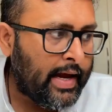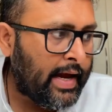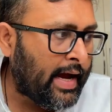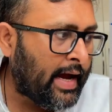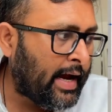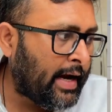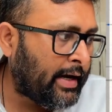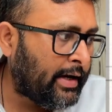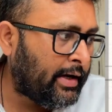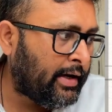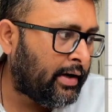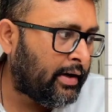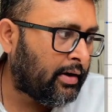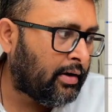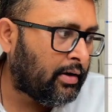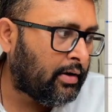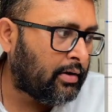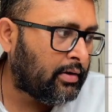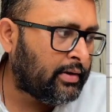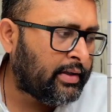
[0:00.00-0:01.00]
And
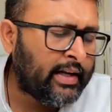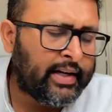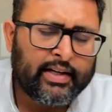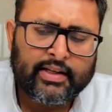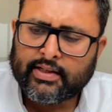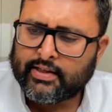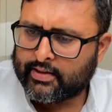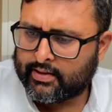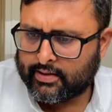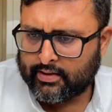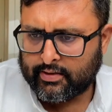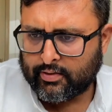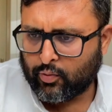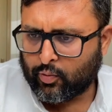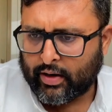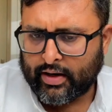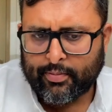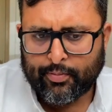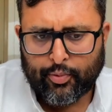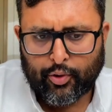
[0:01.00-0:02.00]
there is
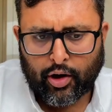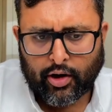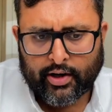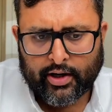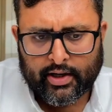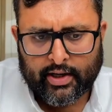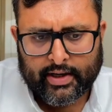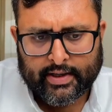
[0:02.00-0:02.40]
one product,